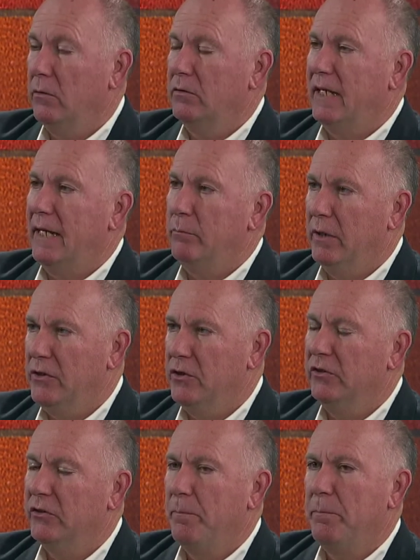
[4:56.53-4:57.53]
on tight
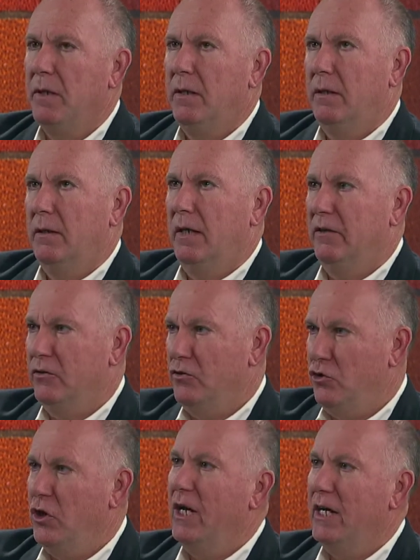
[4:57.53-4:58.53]
budgets. As a
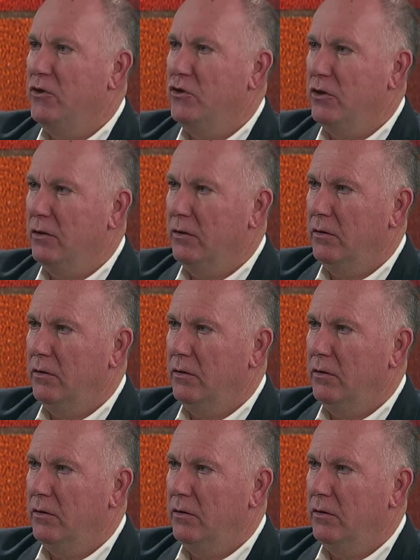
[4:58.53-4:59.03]
judge,